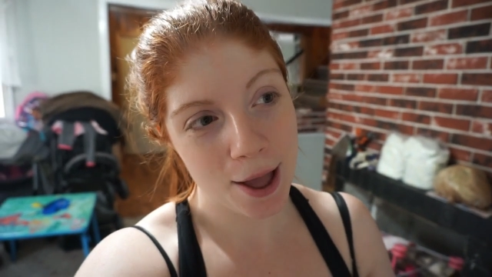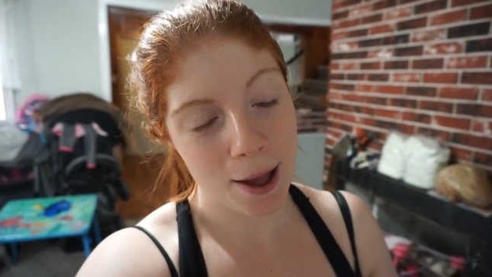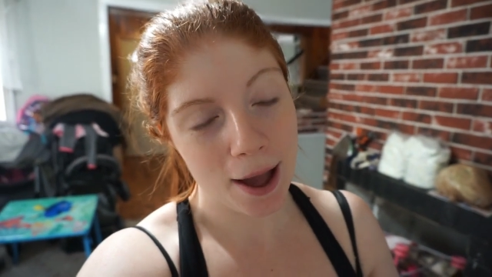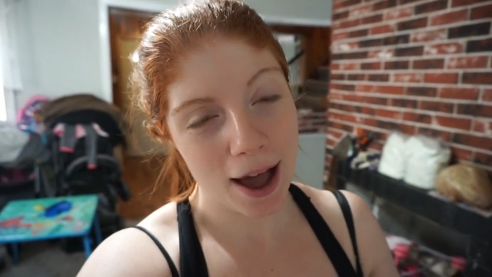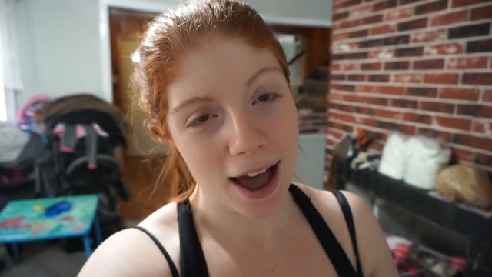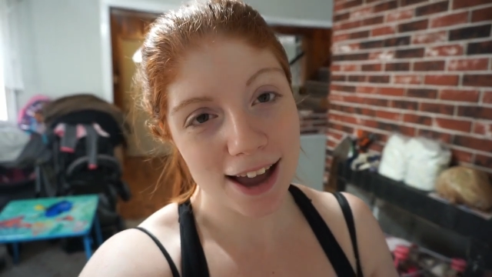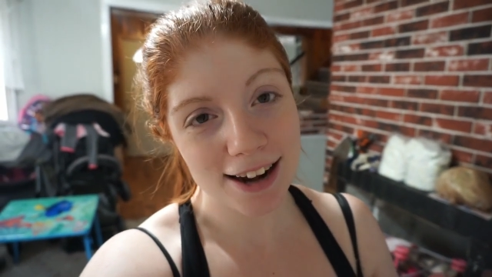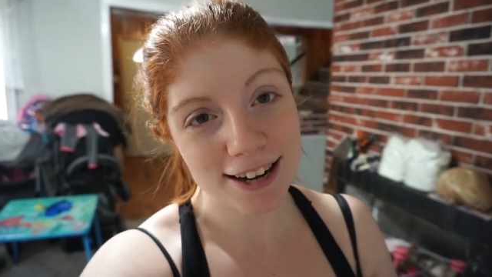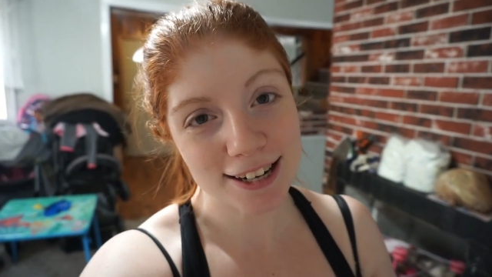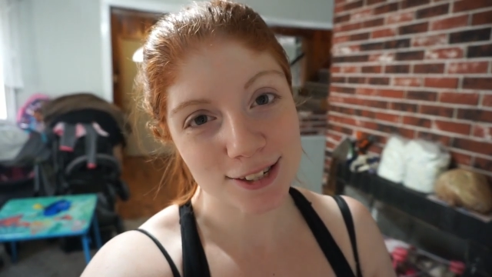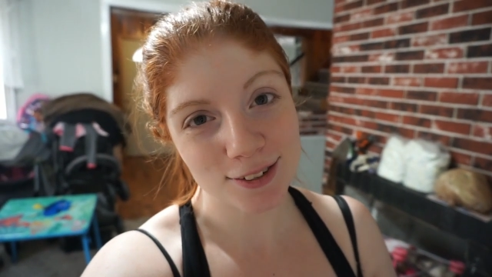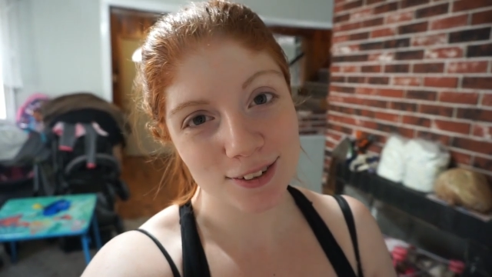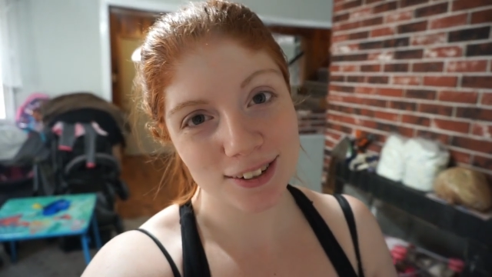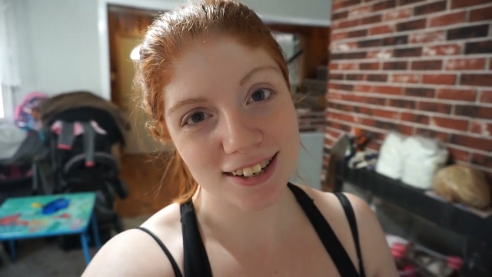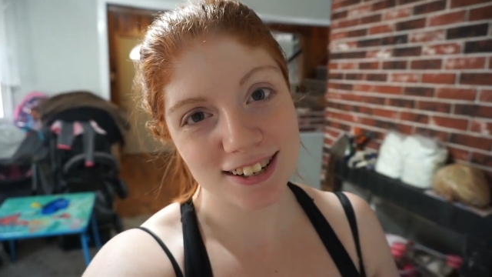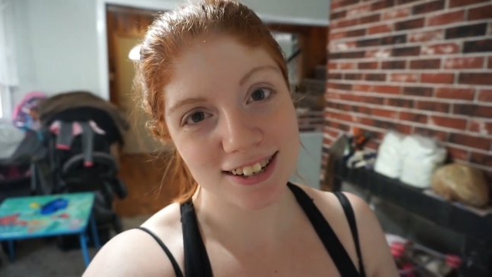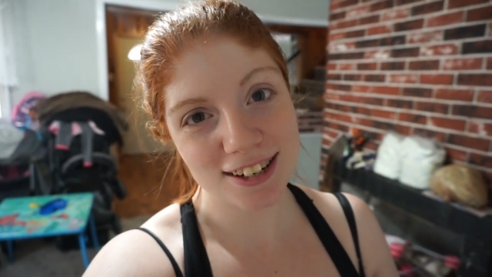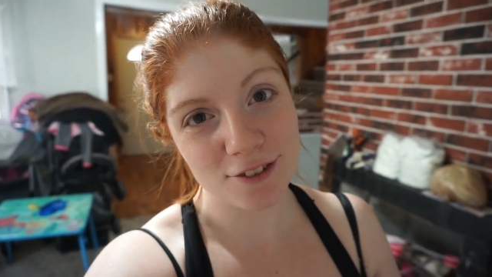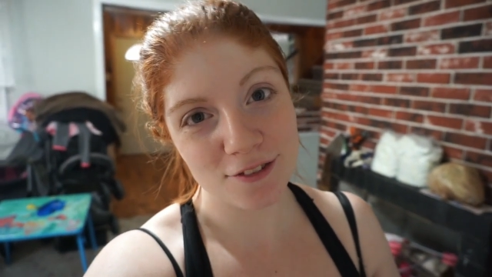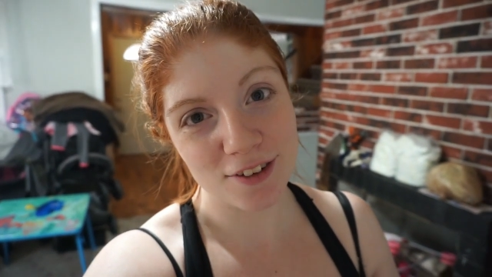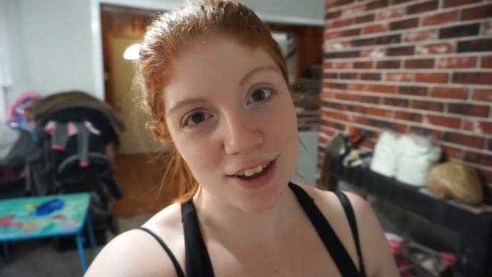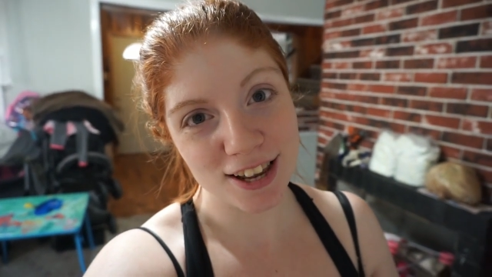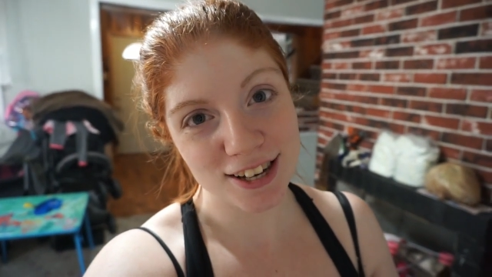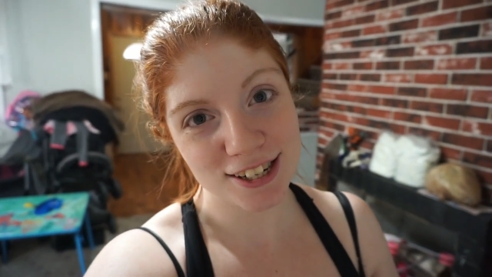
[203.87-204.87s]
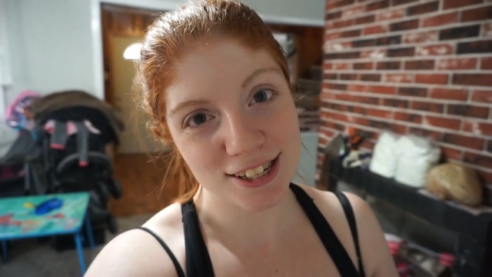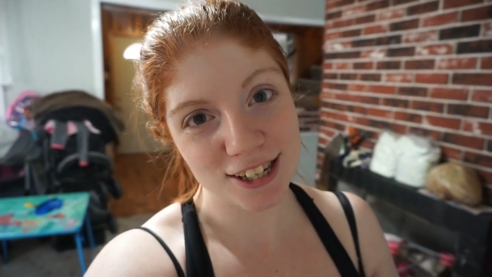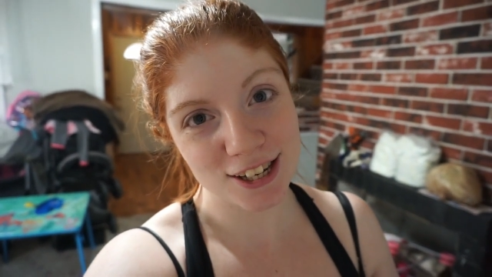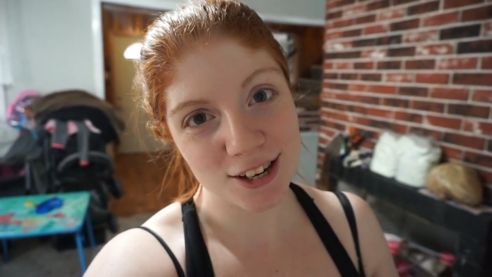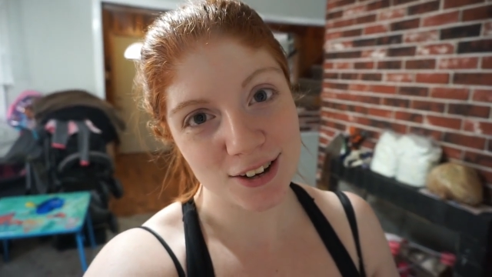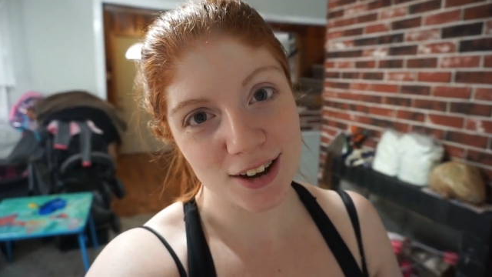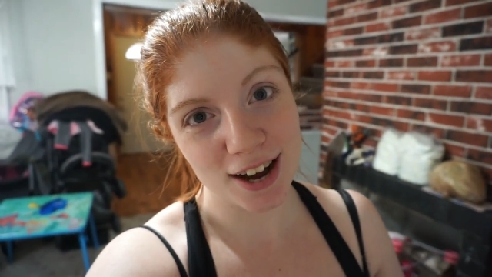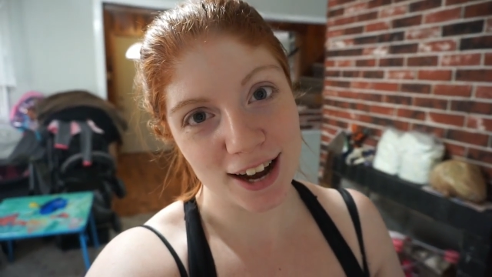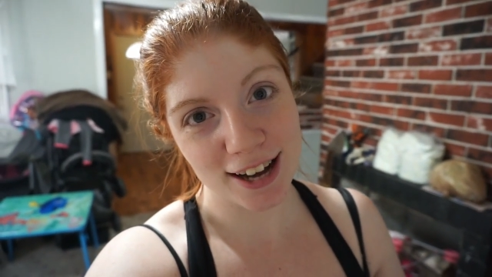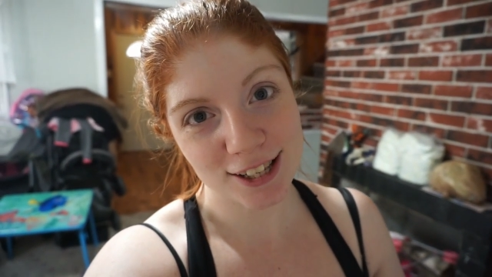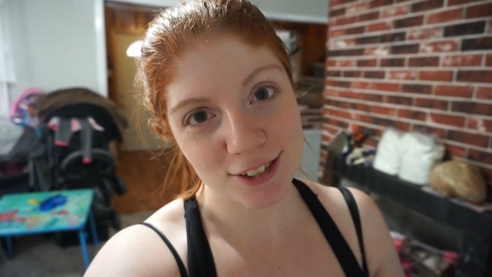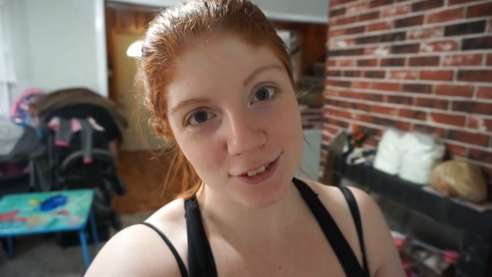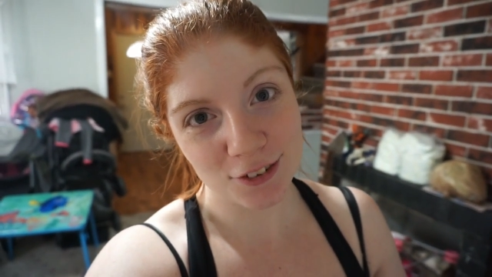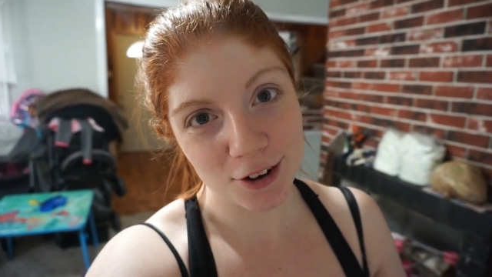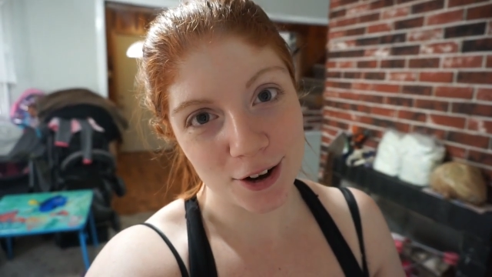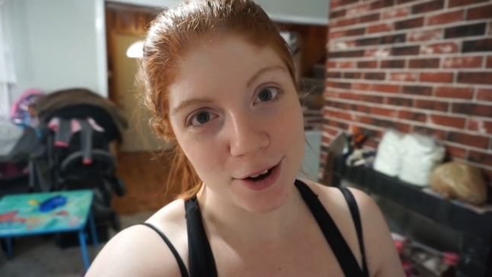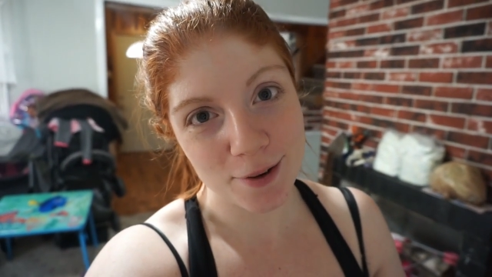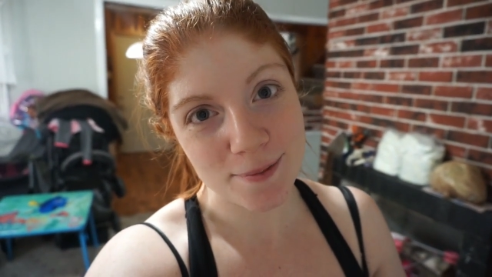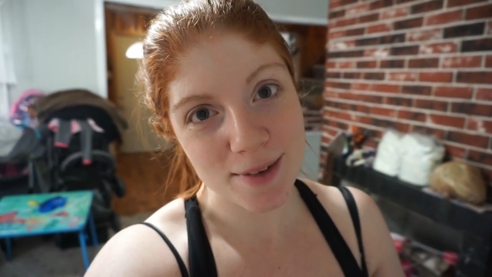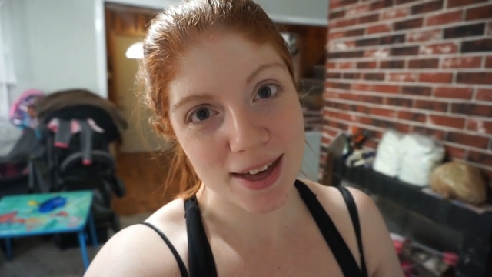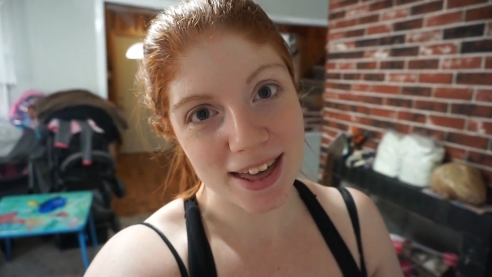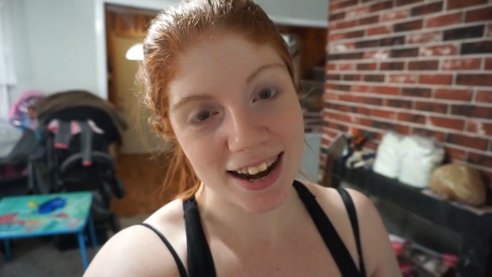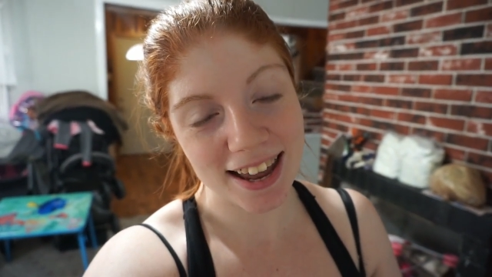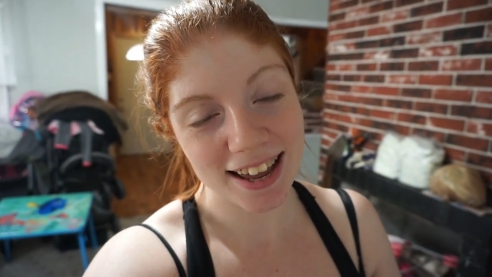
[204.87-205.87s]
I just wanted to vent to you guys for a
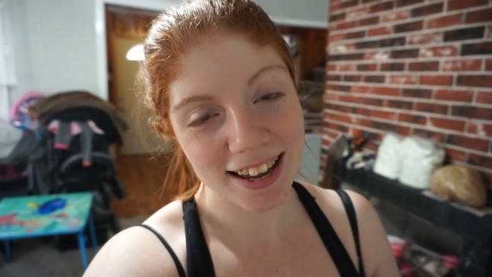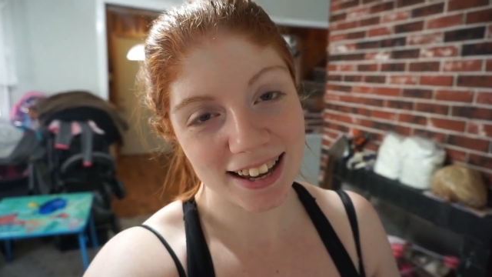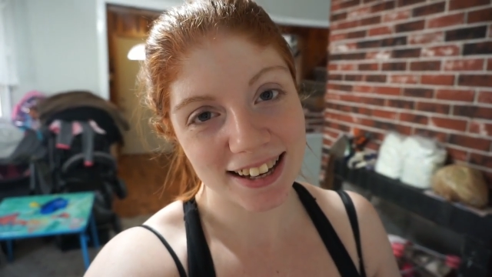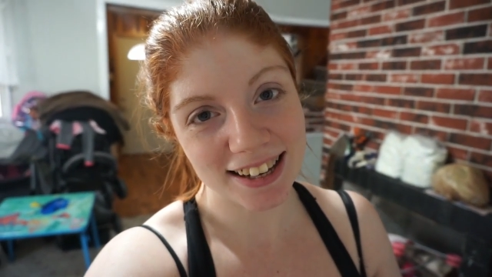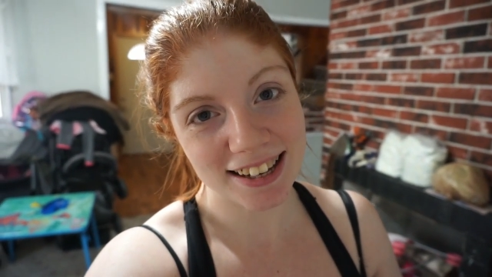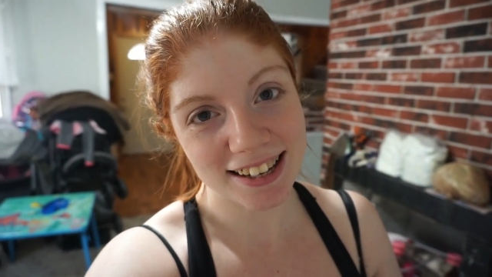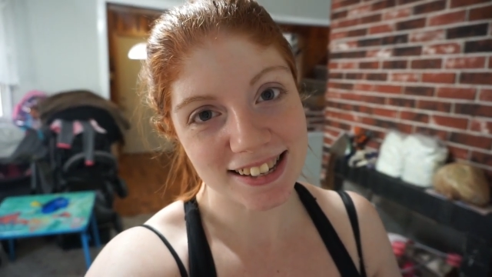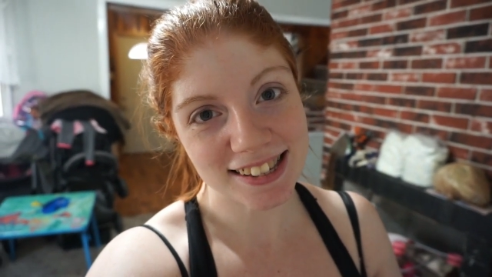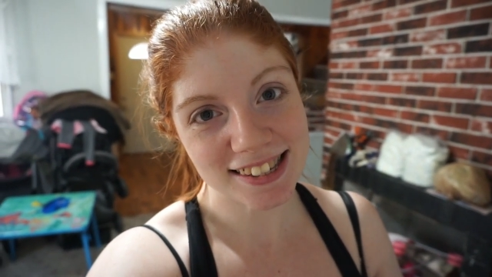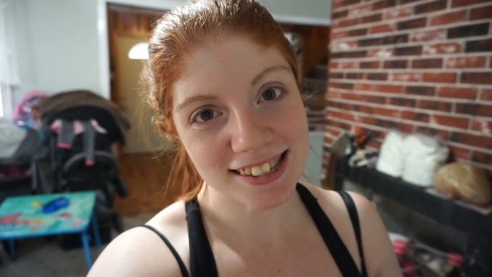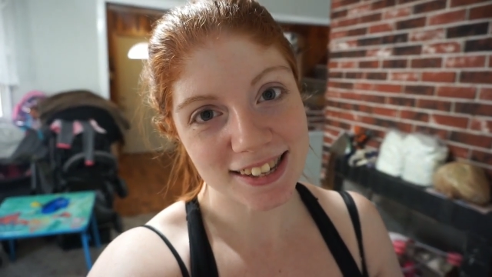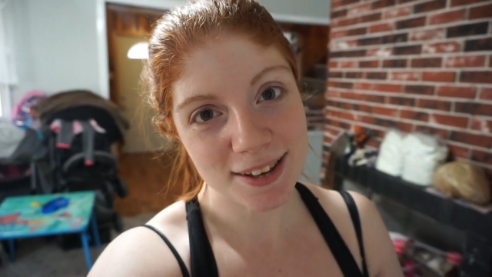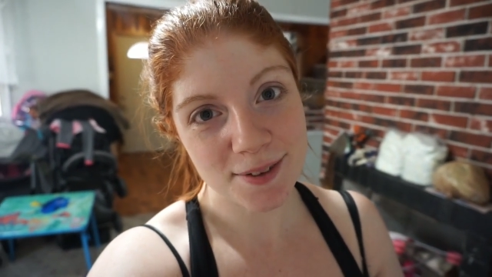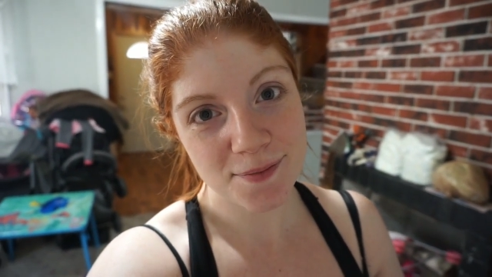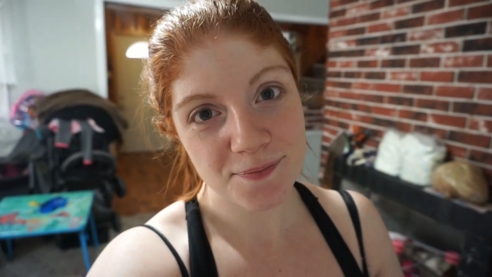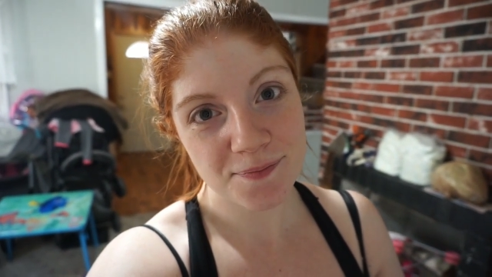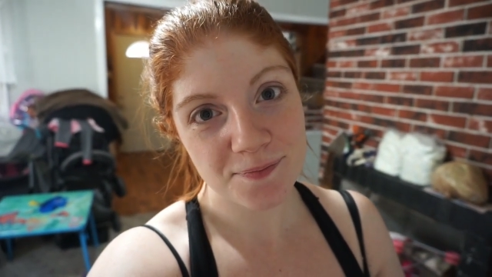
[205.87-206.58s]
minute because